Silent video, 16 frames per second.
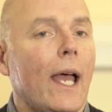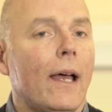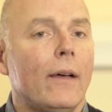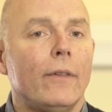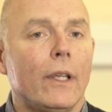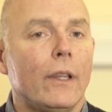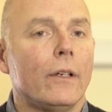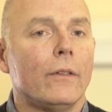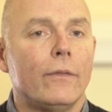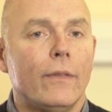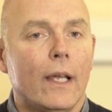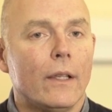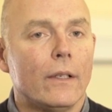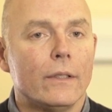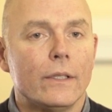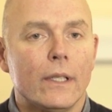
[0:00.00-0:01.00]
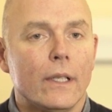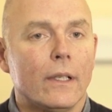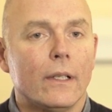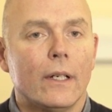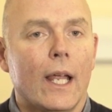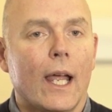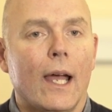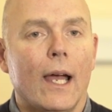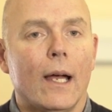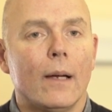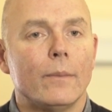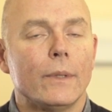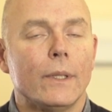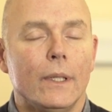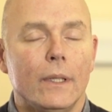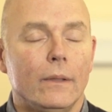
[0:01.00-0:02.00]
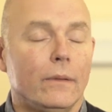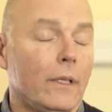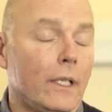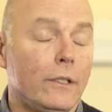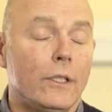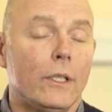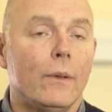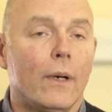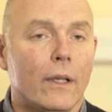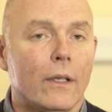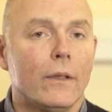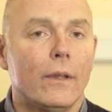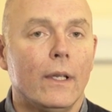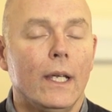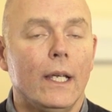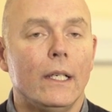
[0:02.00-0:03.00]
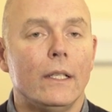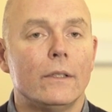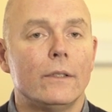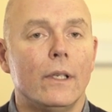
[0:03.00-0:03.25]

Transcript: have other feathers in their caps and do other things.